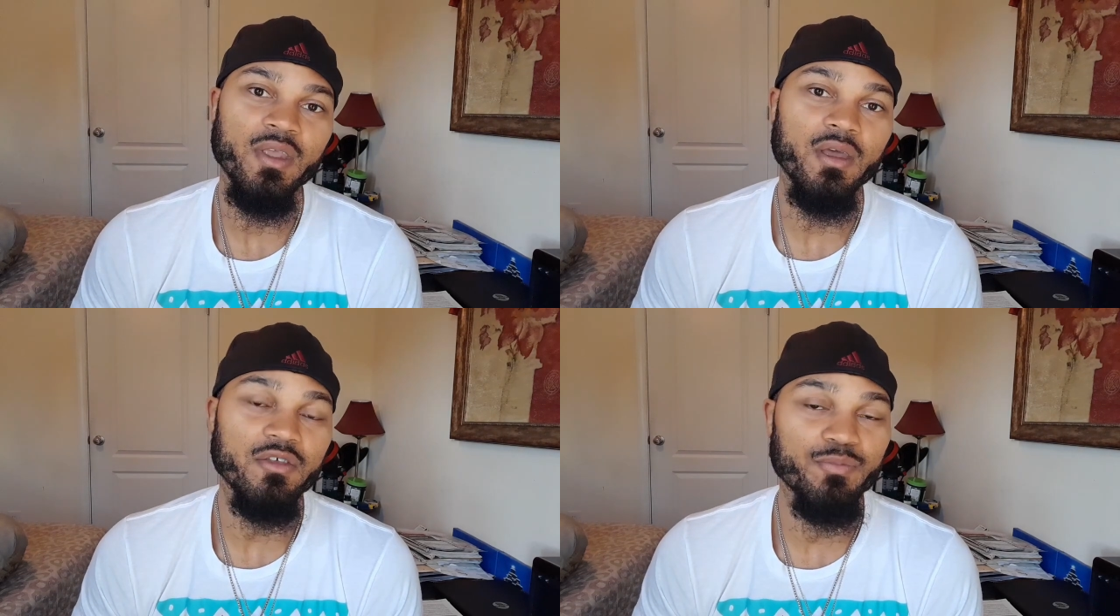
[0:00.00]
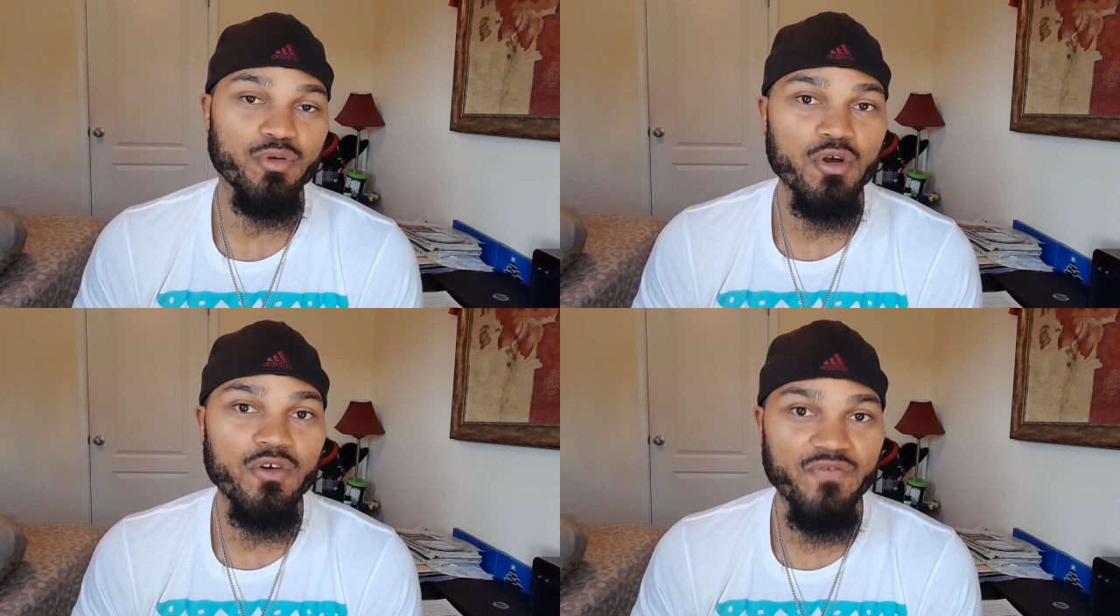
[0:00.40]
And it's
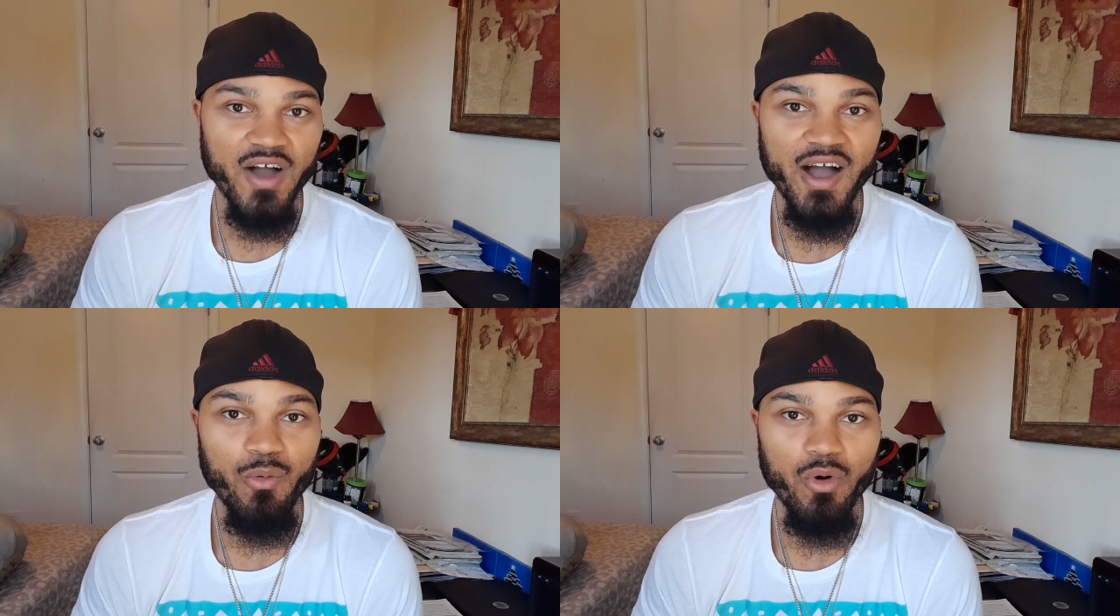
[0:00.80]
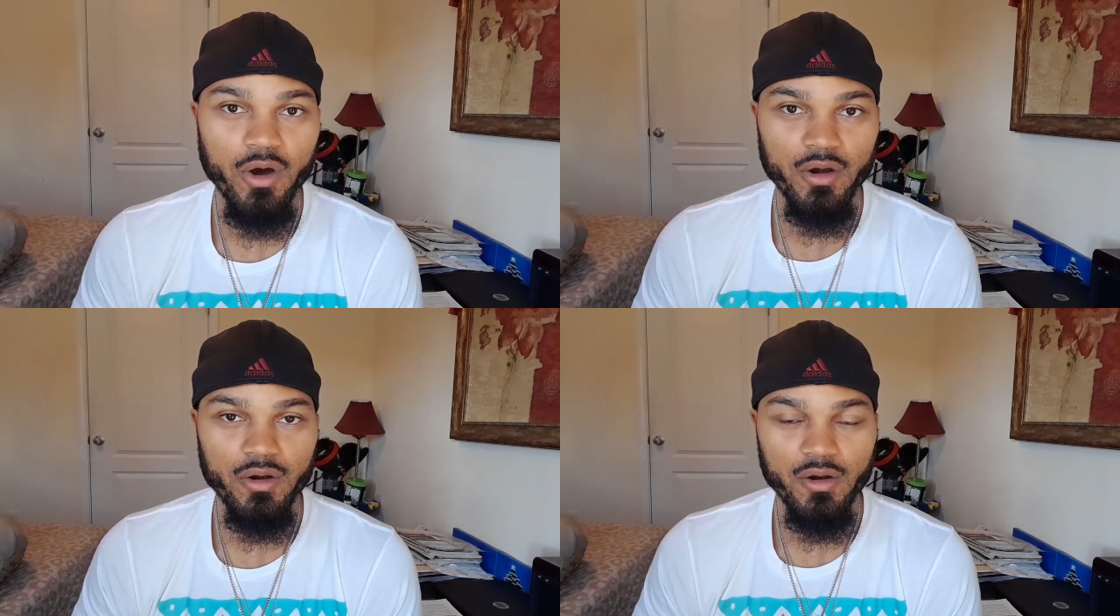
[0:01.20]
purified
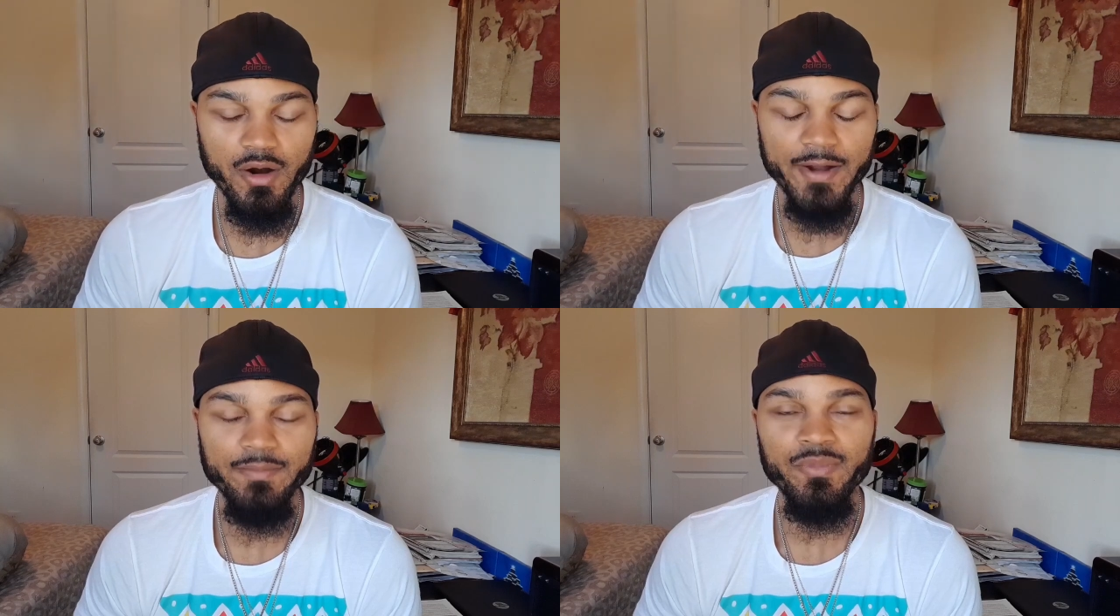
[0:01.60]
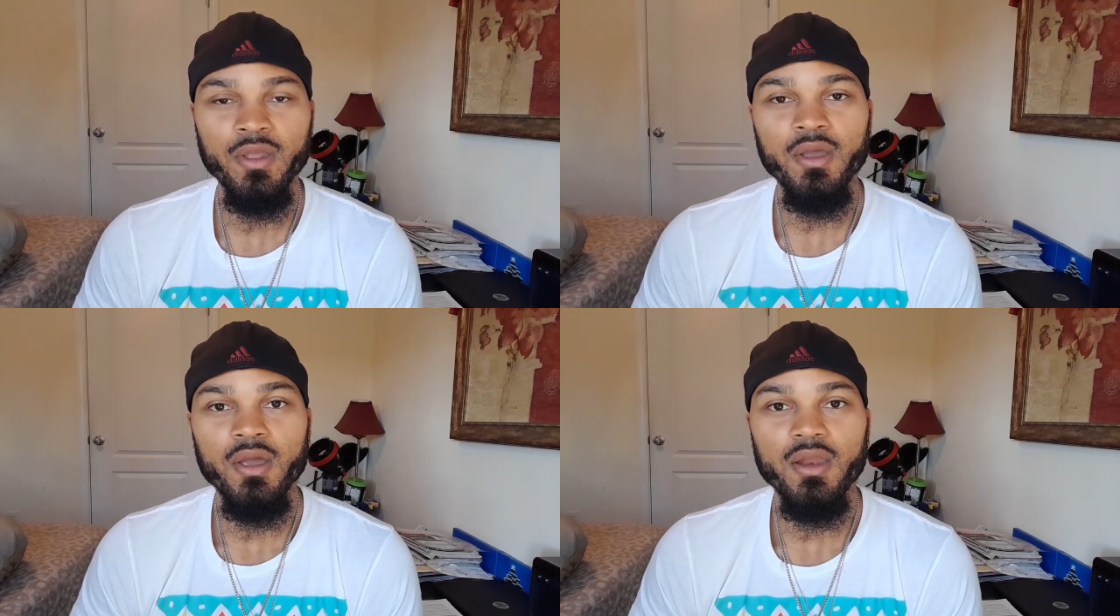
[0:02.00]
water. All right.
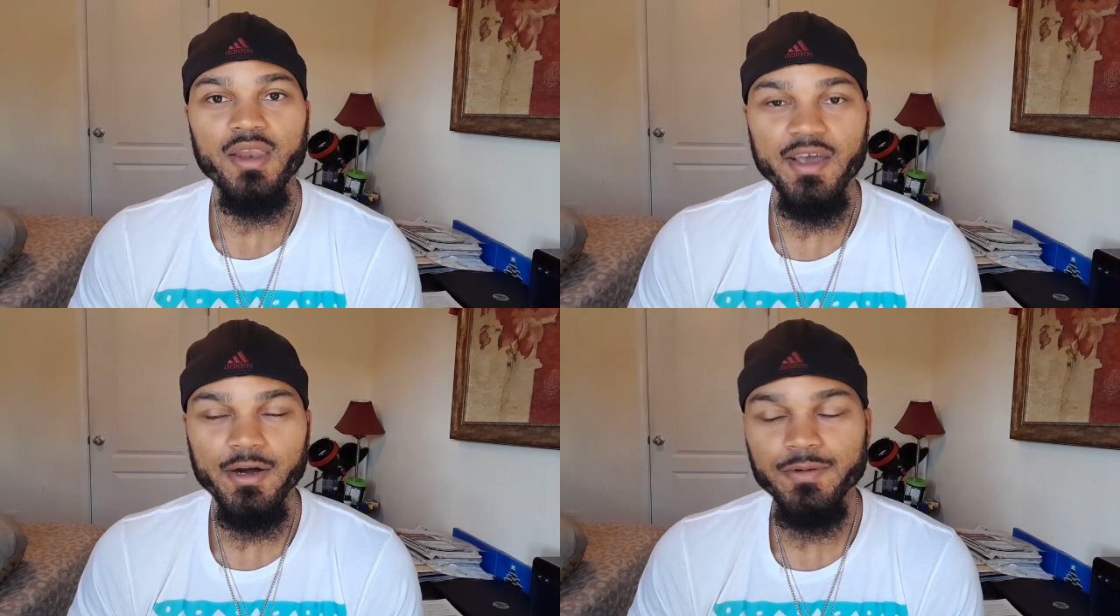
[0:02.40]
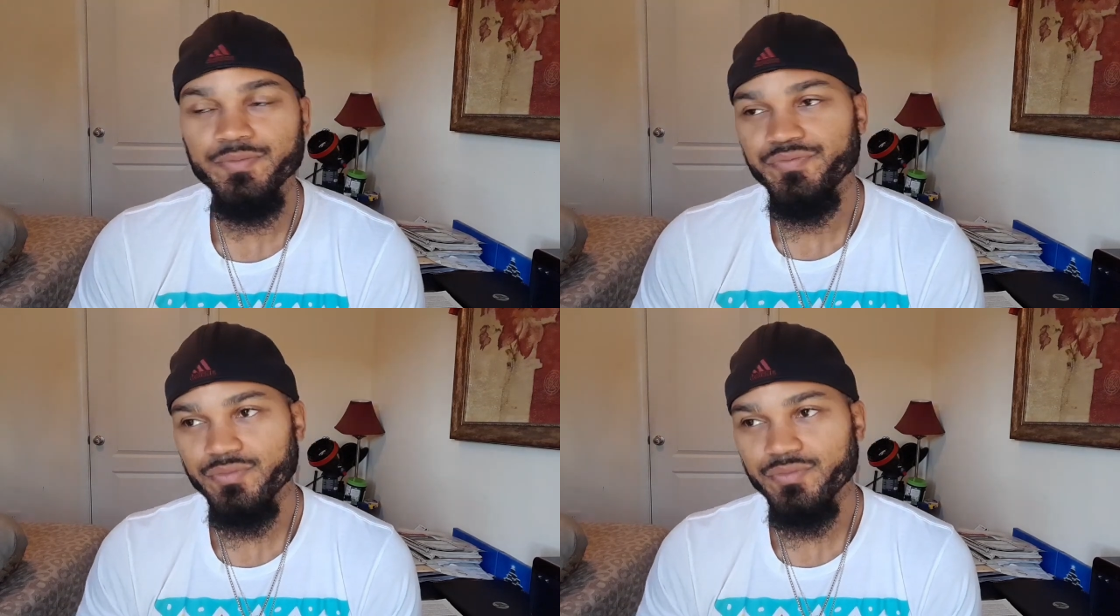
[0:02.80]
Now,